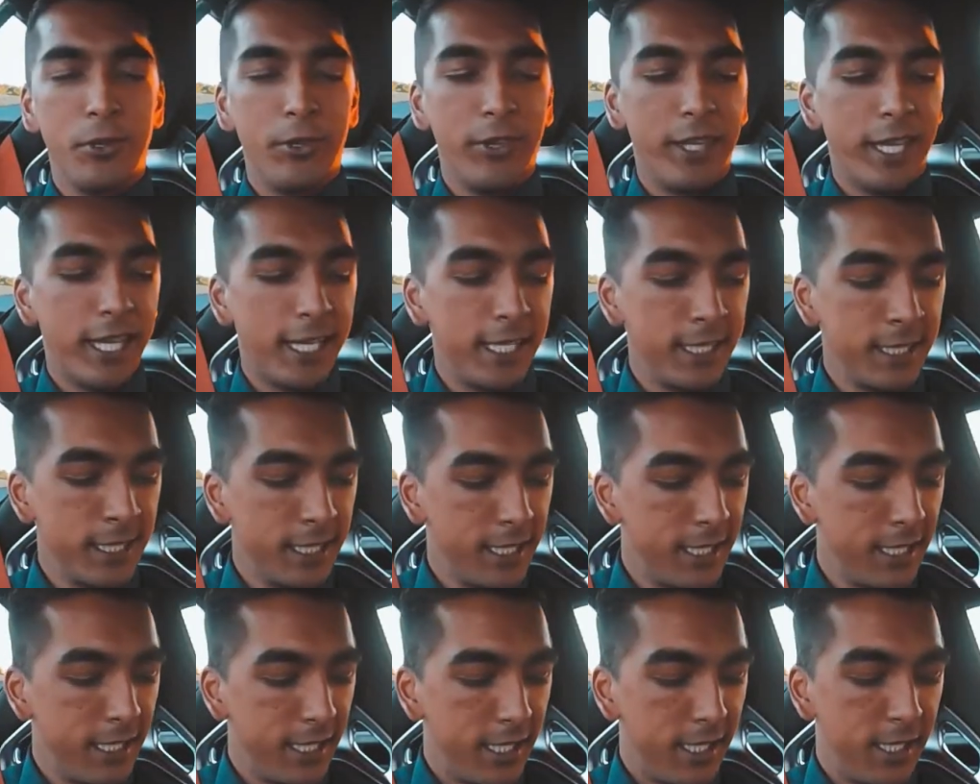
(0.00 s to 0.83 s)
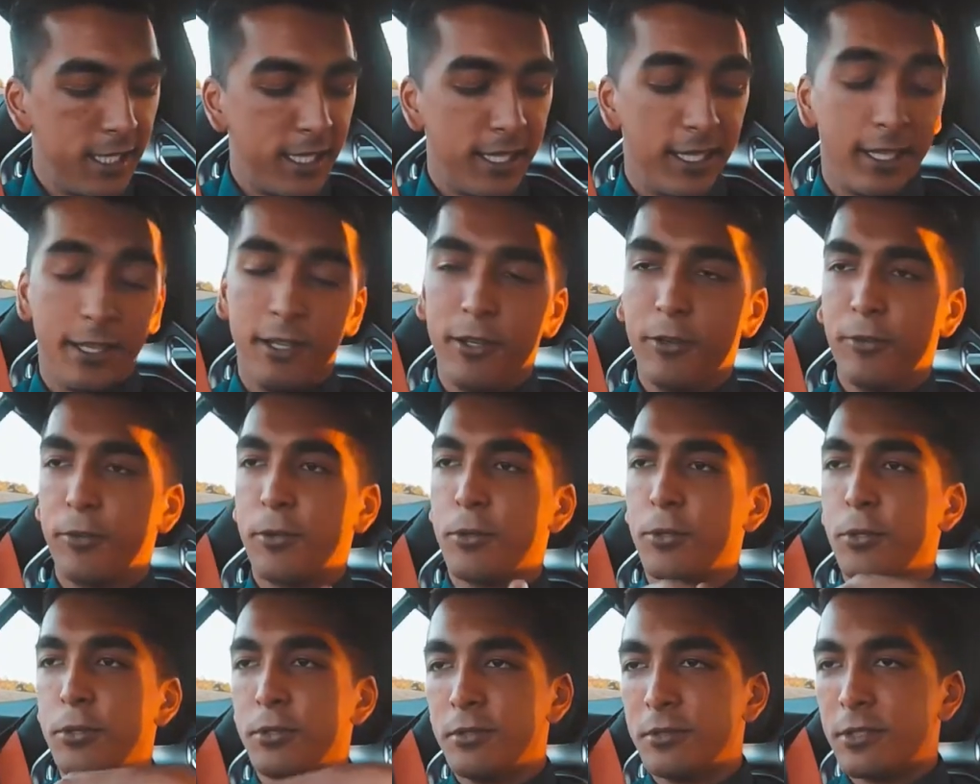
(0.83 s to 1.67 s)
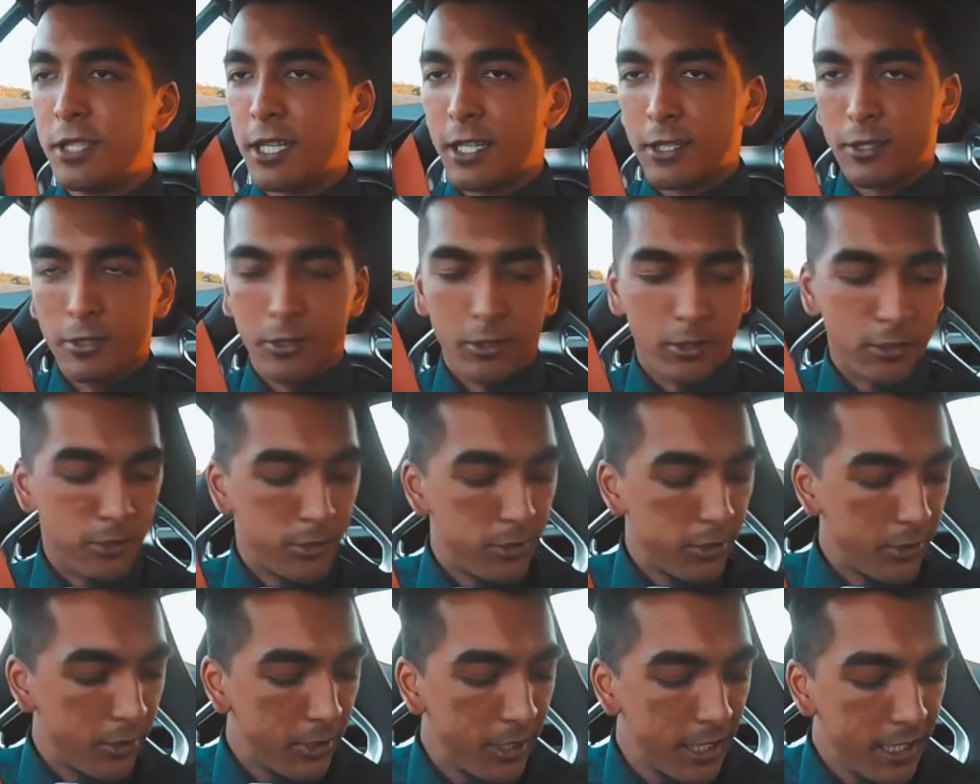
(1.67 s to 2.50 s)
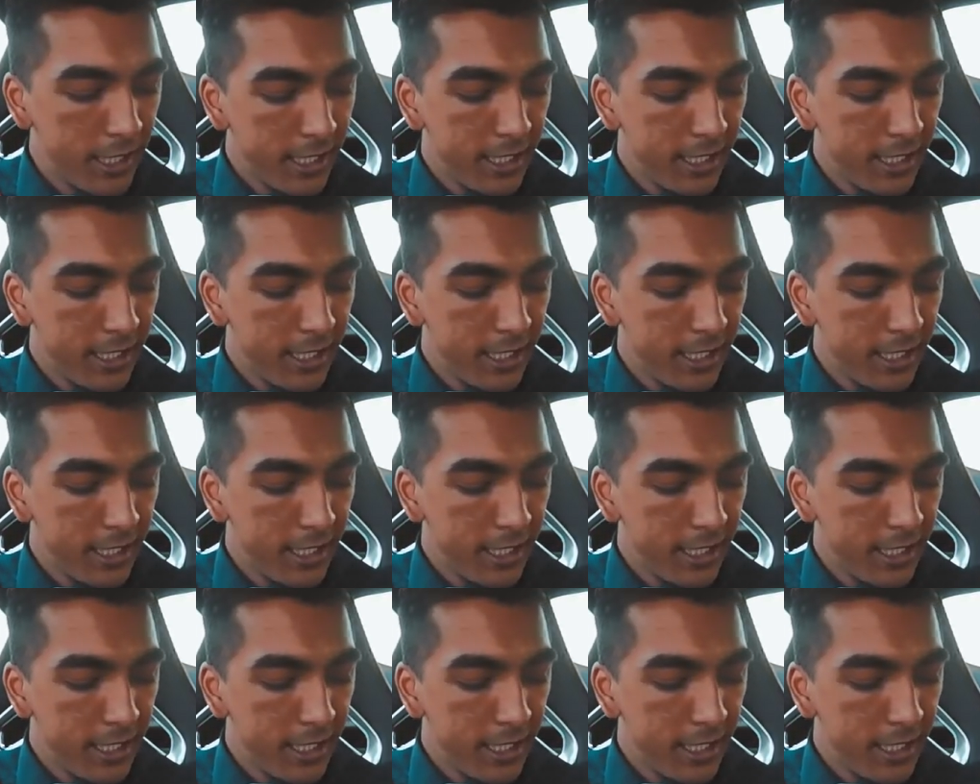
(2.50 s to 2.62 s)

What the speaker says: on that. And then of course traction control.